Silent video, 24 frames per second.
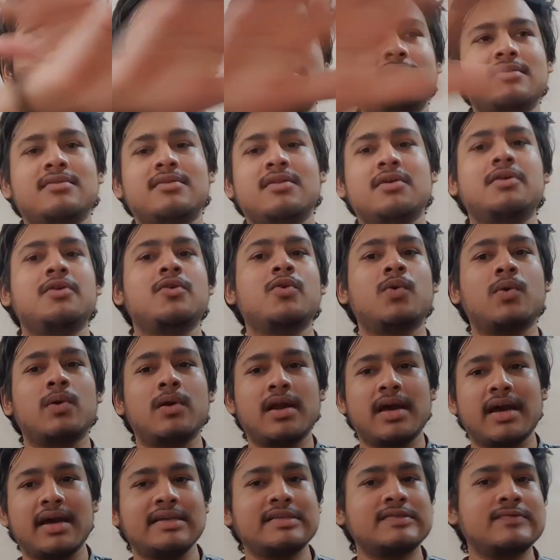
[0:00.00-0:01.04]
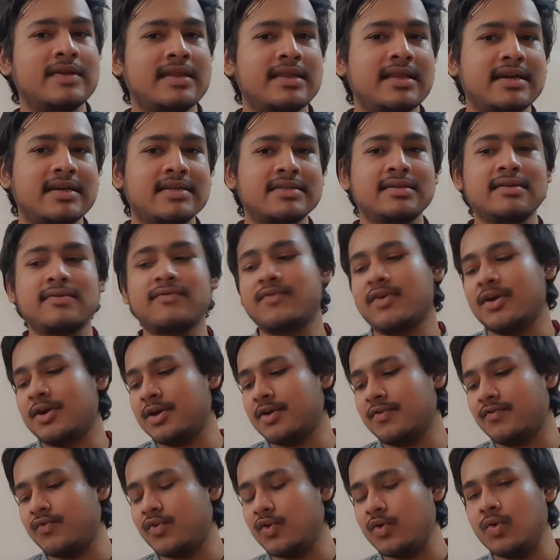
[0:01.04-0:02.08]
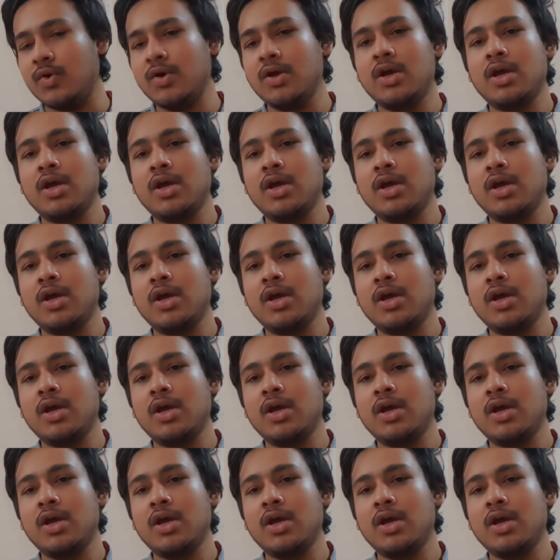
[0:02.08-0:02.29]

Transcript: the road as well that is in front of you.